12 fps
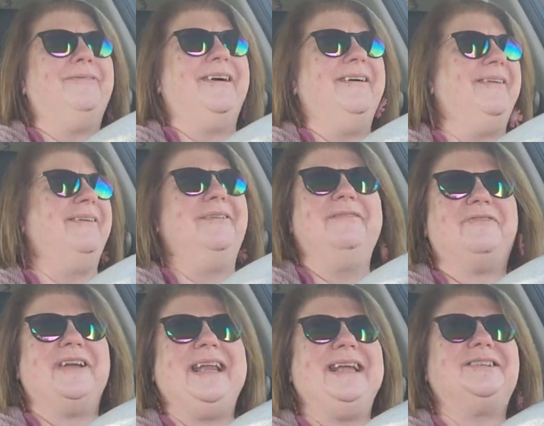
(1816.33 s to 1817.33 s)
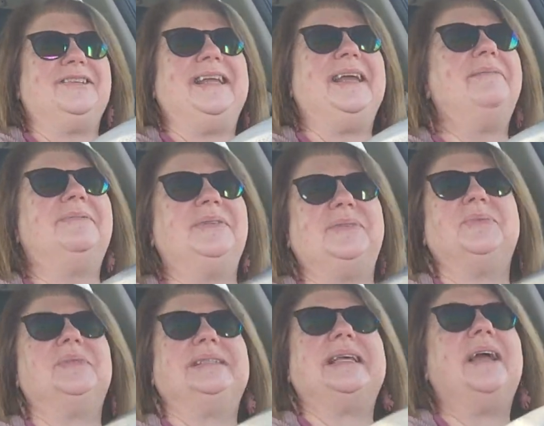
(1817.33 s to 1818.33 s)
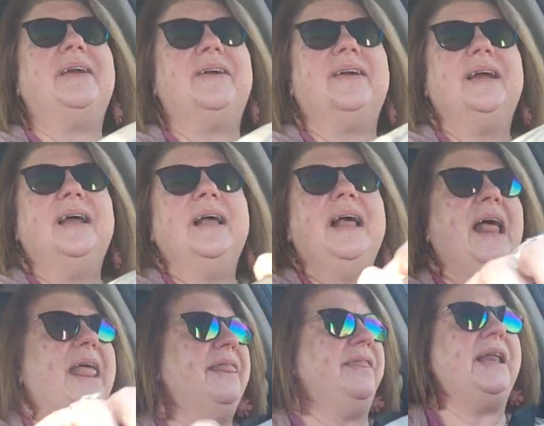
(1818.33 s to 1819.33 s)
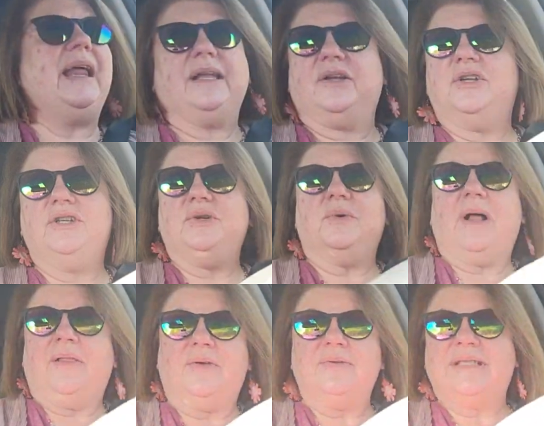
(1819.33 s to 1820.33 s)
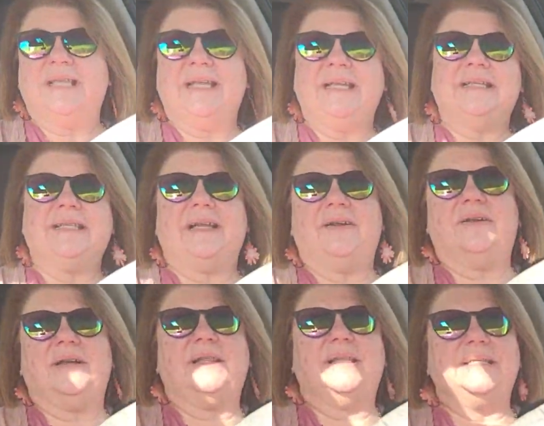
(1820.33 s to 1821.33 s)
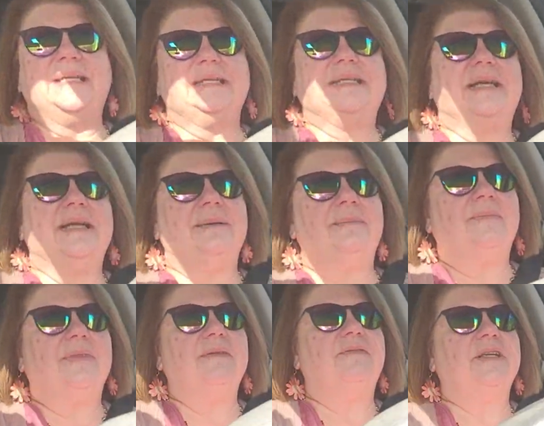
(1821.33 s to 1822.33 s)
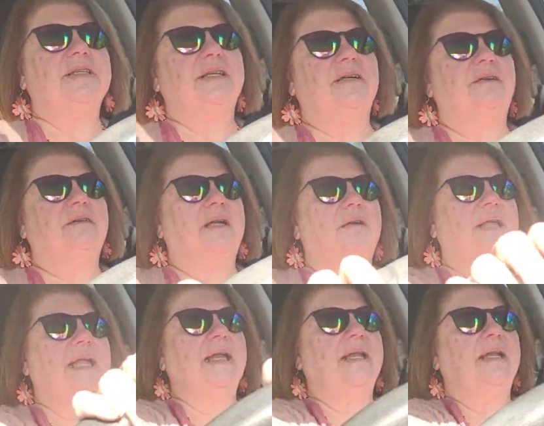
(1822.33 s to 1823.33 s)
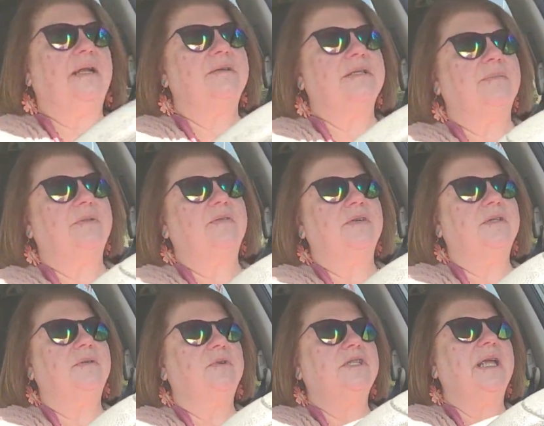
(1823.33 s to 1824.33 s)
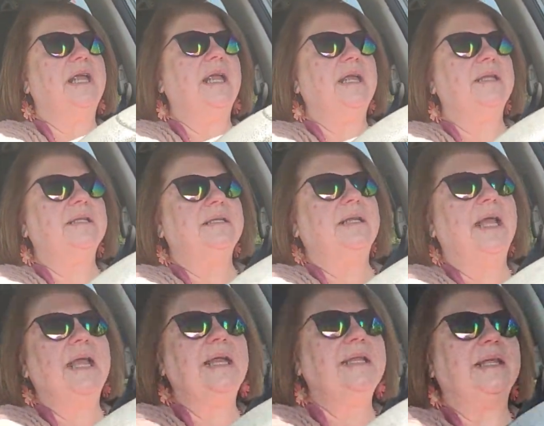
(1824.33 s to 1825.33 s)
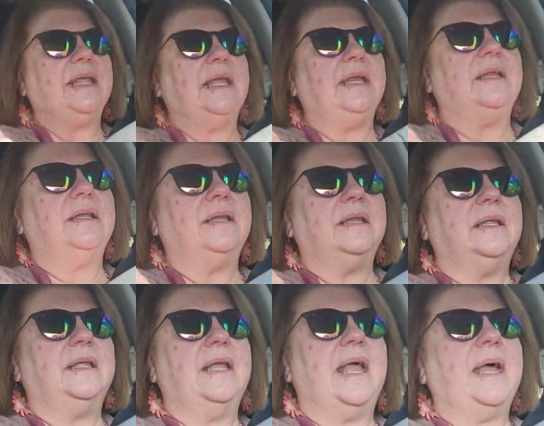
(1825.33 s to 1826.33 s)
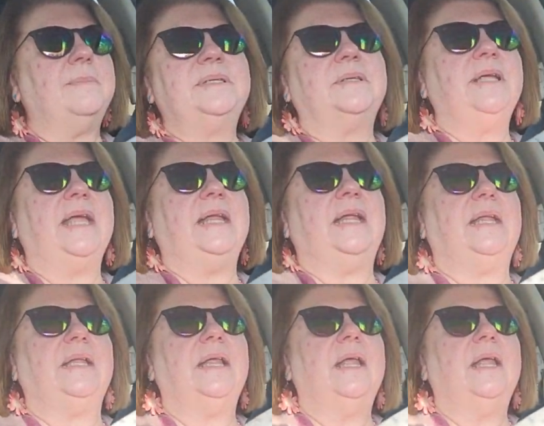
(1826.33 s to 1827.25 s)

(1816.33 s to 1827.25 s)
if I'm ever financially able to retire, then I could do all those things that are in the daytime. They fixed our, our gate in our subdivision, which Caution. I hate. I Road hate with restricted access. Absolutely hate it.